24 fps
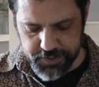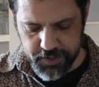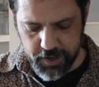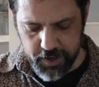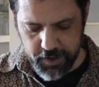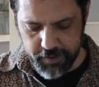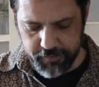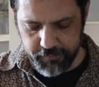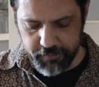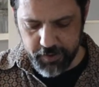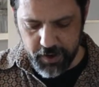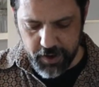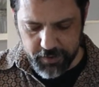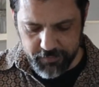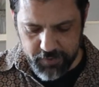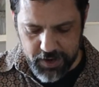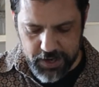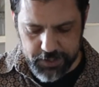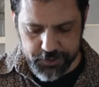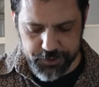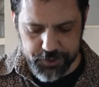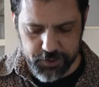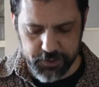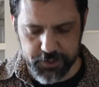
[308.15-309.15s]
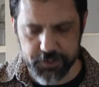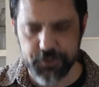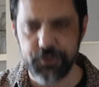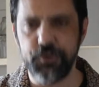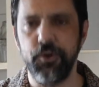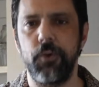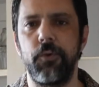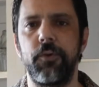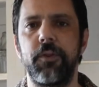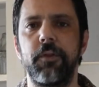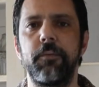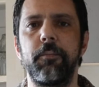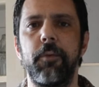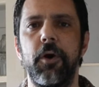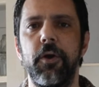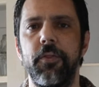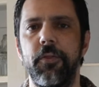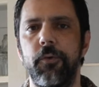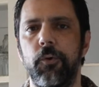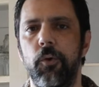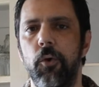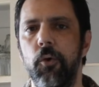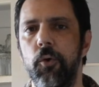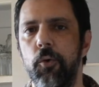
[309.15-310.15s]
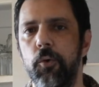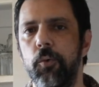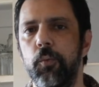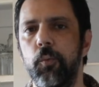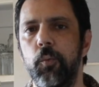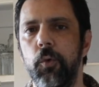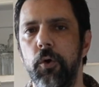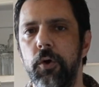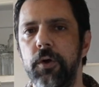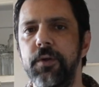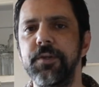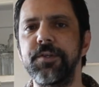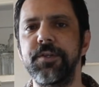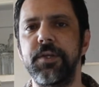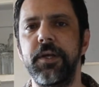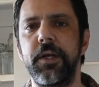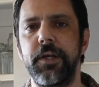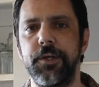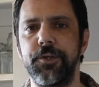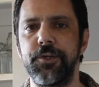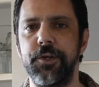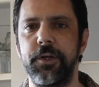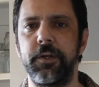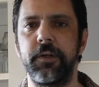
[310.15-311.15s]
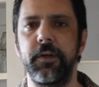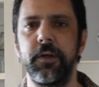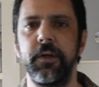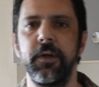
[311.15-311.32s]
I've actually shown them on their own workstation.